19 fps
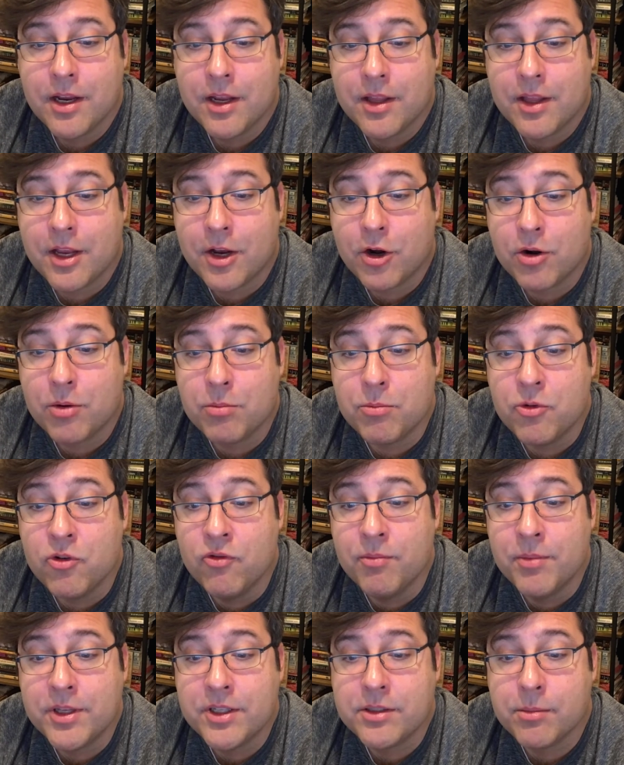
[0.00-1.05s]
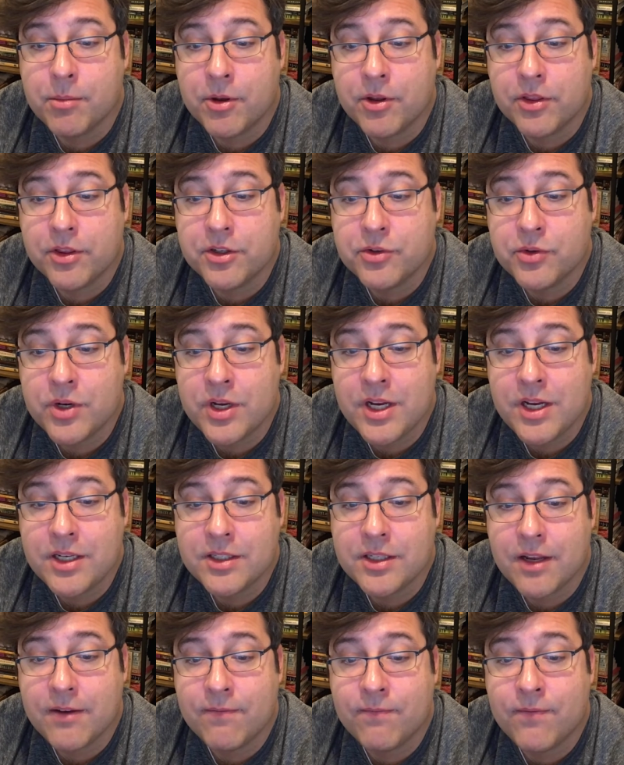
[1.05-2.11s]
They heard movements among the trees,
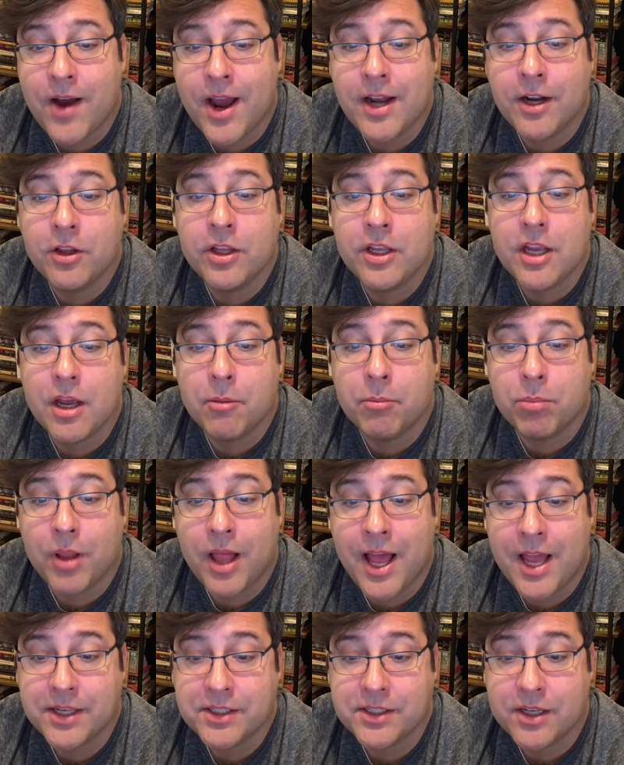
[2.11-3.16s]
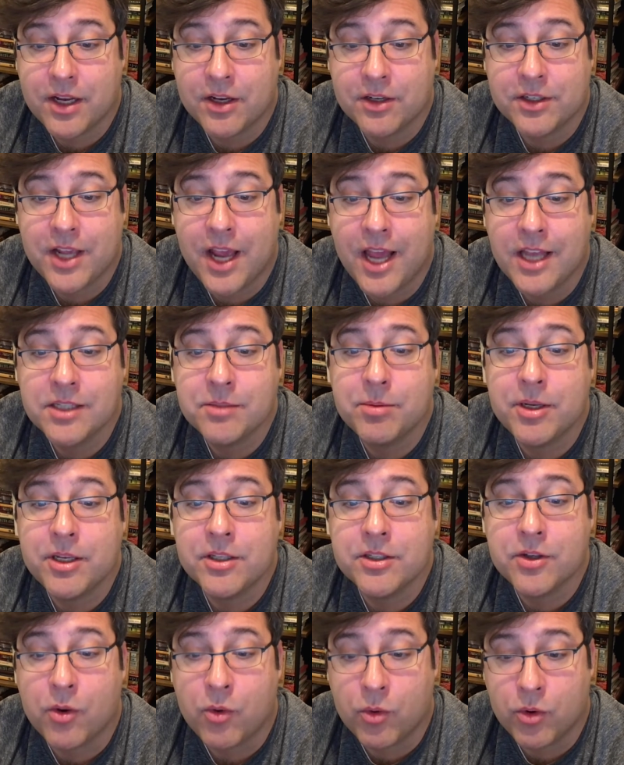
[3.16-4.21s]
and finally a blast on
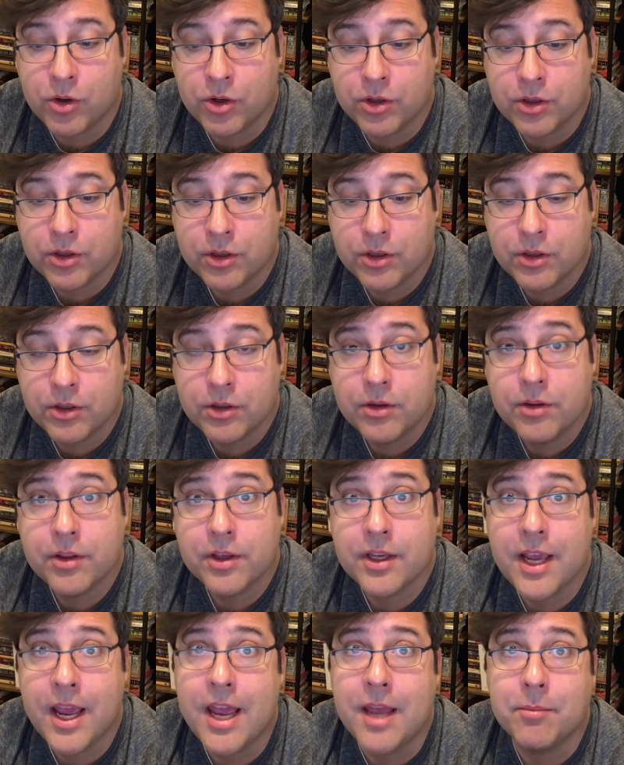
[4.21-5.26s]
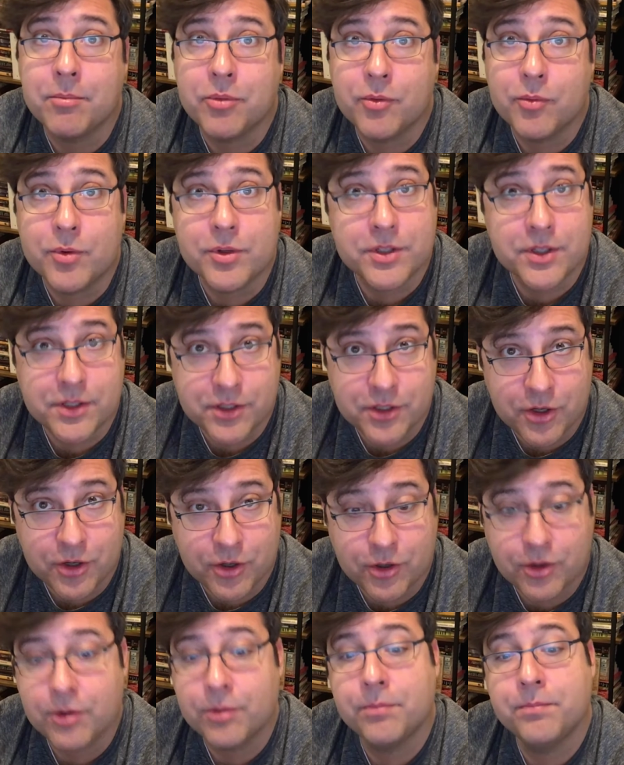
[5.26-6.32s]
Caspian's horn. The camp was
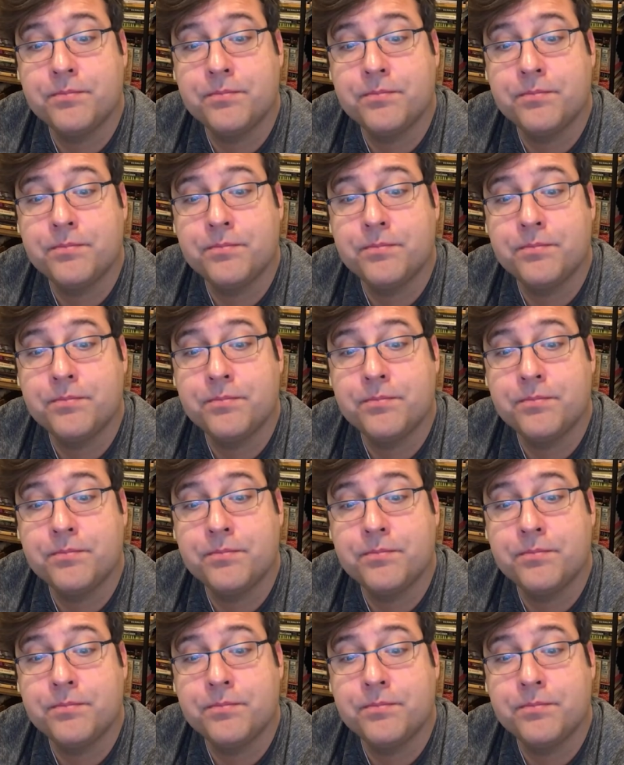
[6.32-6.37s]
astir.